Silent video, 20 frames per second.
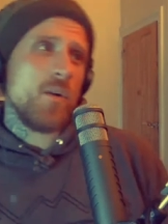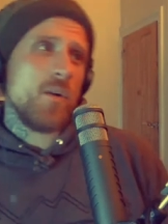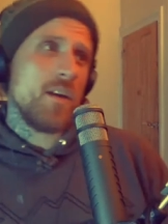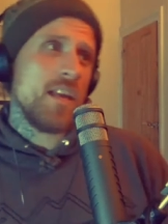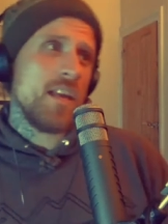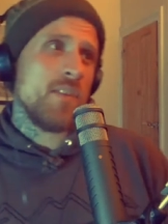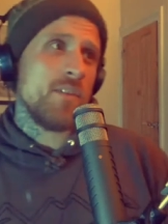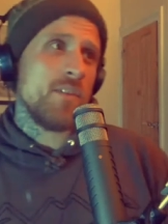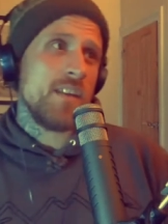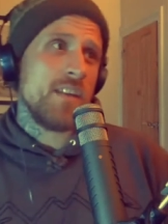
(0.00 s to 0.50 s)

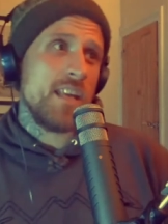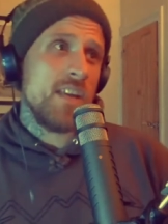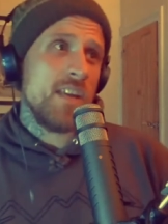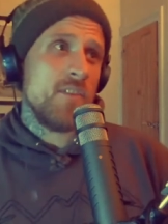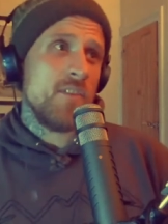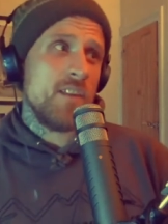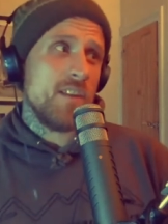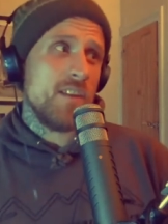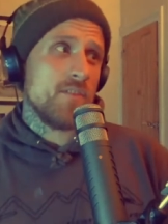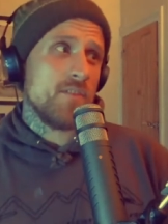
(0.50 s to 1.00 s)

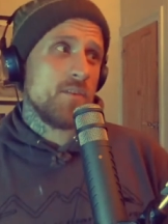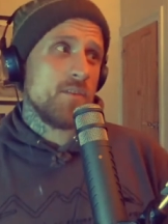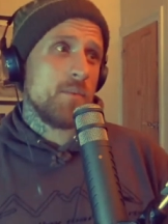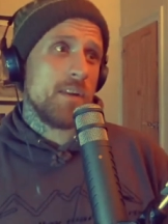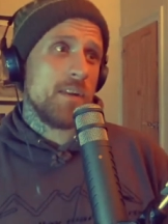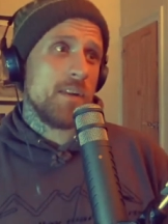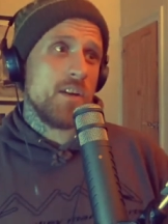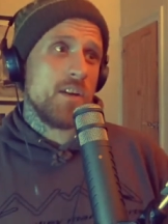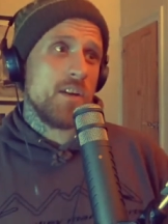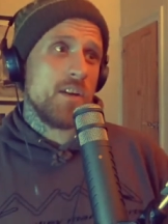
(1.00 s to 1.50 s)
even after
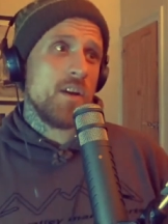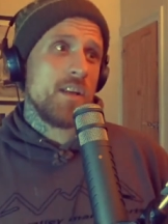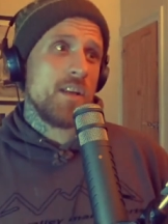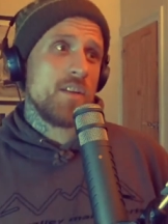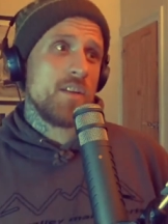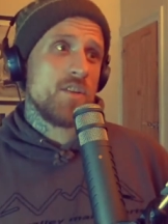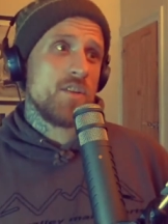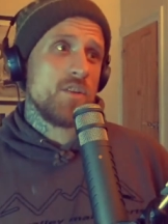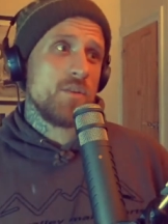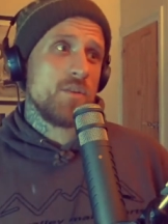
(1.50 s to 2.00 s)
when I got
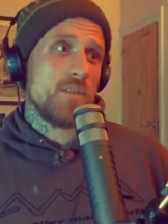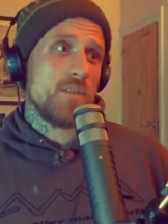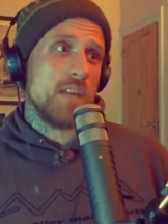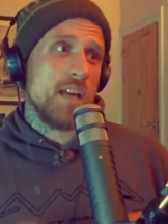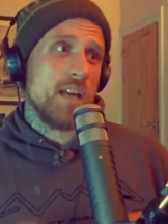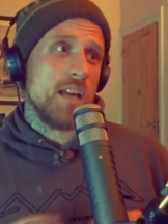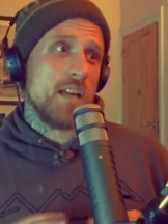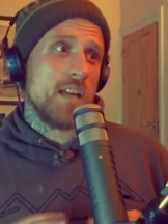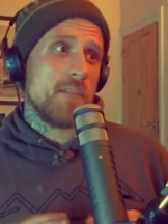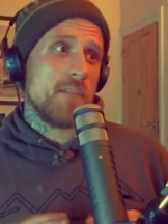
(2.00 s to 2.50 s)
into
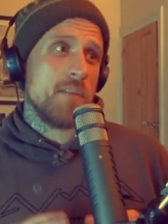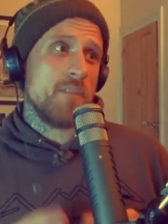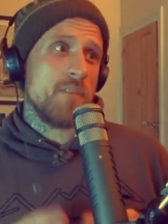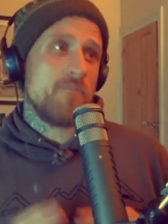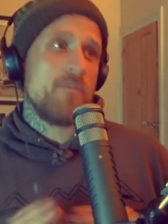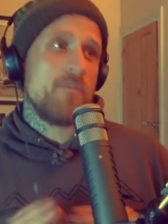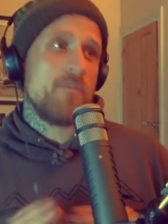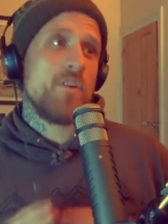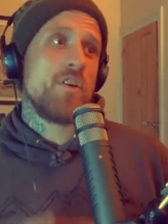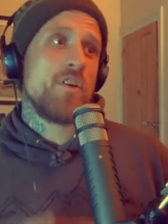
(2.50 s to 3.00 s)
like my
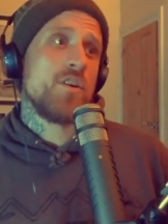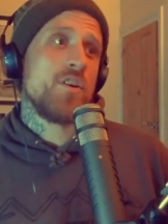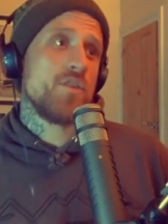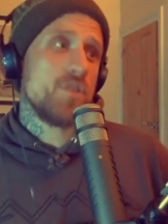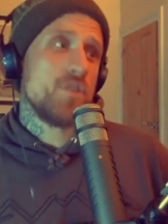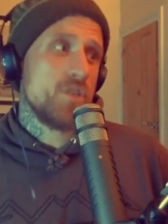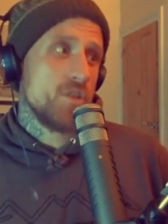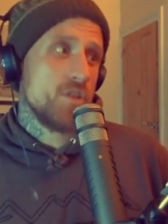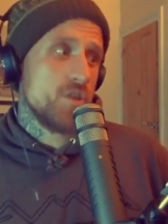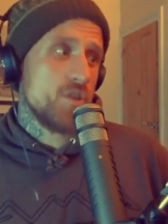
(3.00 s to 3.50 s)

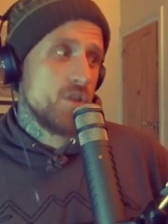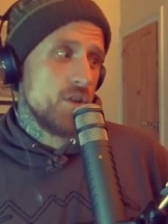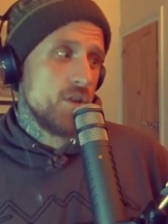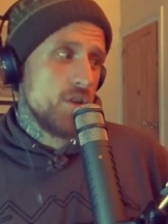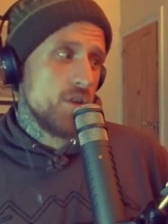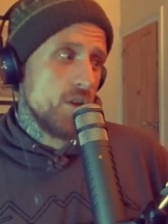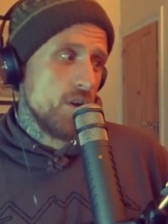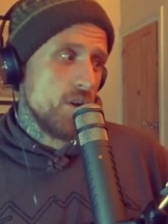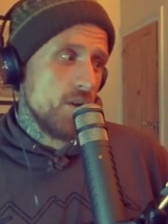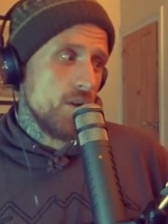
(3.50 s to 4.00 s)
first
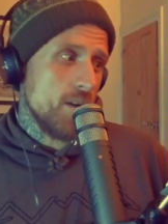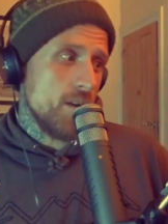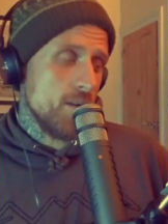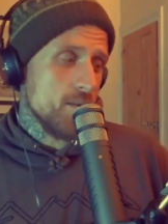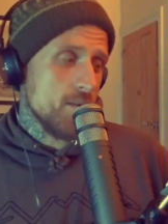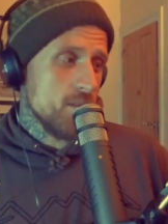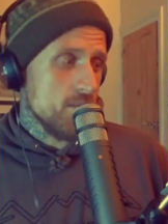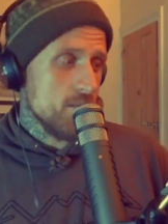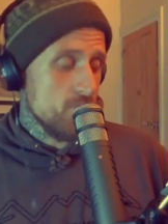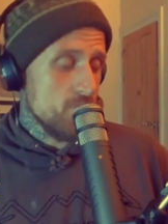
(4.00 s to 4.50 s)
studio and I
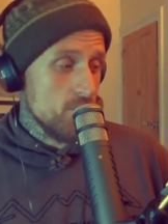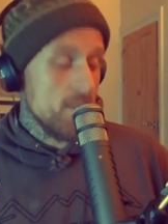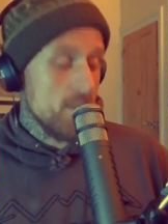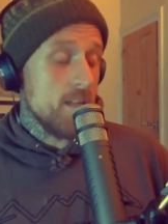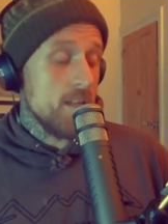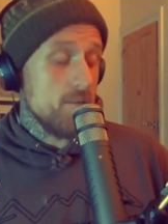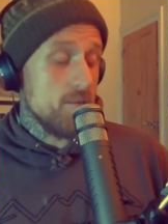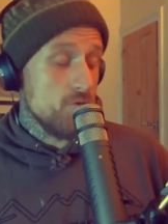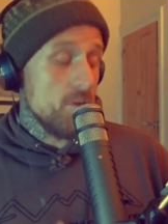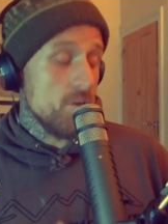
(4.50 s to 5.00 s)
was
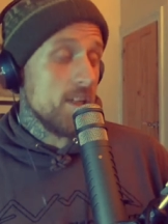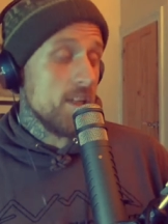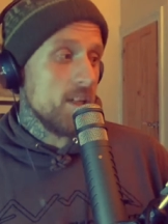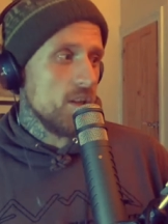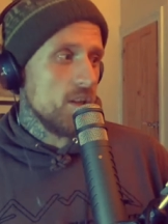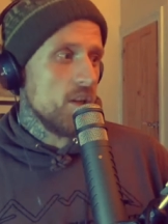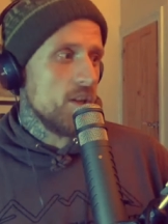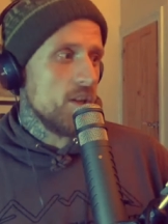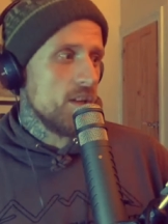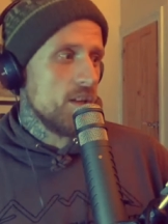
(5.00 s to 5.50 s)
really
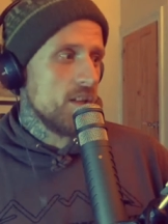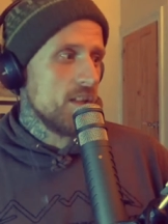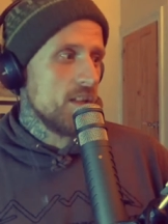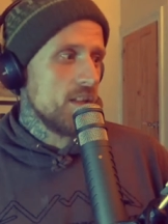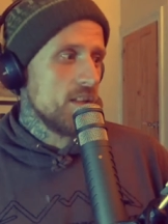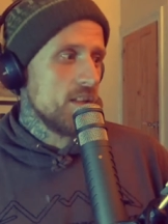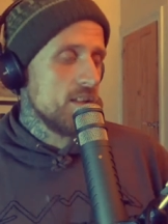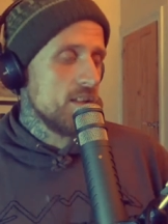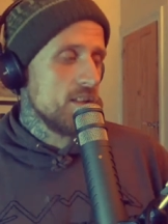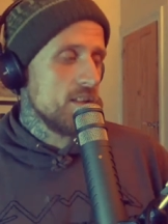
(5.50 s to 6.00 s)
learning
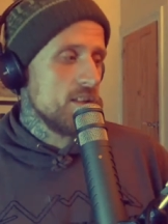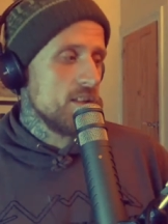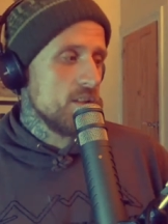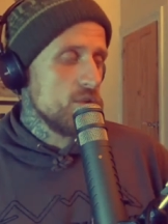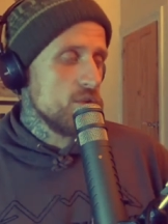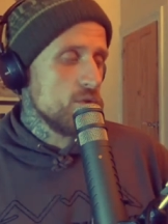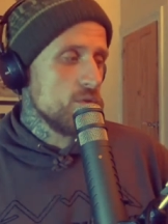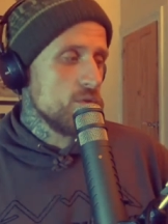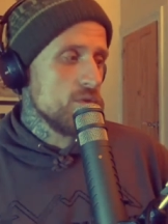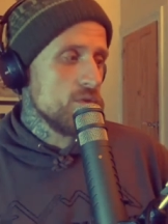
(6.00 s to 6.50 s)
the
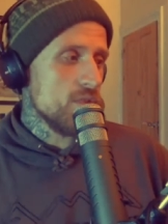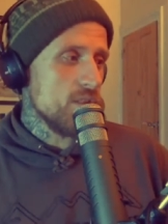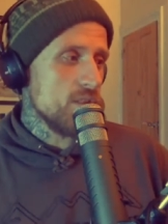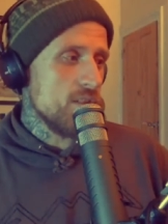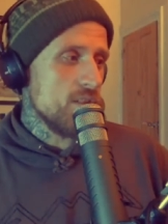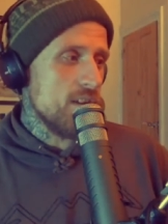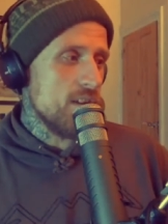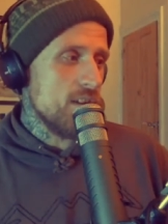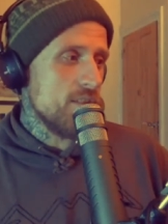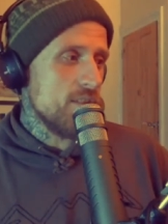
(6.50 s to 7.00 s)
tools of the
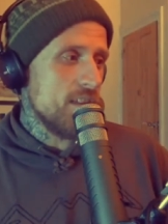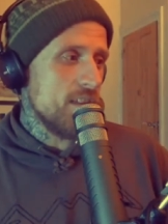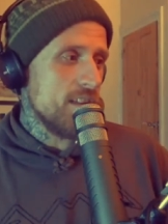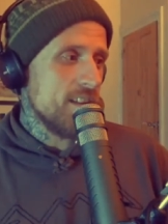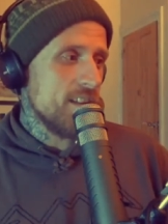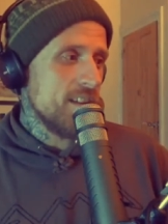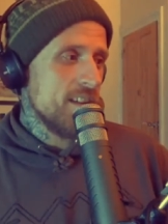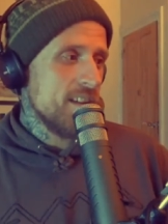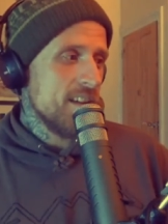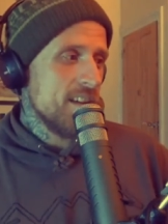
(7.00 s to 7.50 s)
craft then,